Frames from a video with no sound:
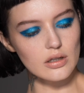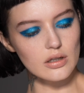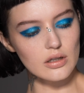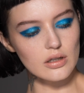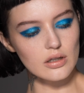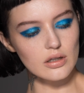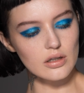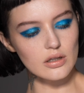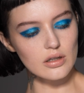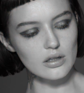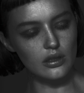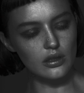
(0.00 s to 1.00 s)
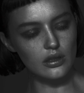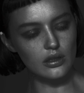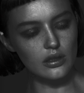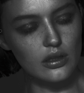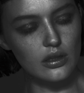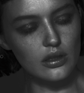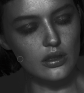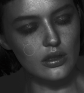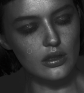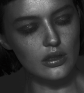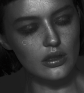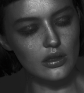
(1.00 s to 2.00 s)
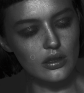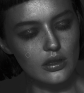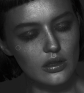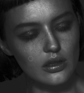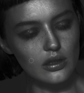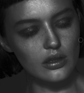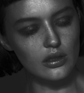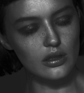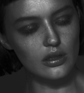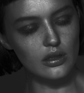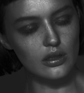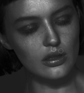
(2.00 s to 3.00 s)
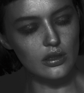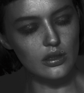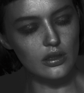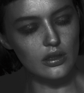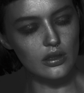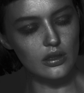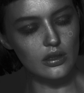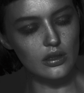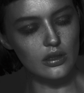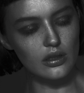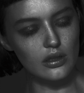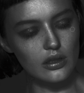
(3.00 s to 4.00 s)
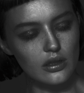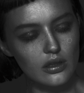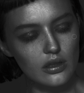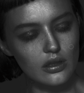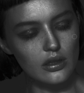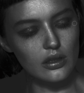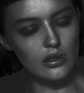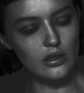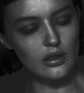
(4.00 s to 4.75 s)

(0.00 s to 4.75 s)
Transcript: Nobody speaks.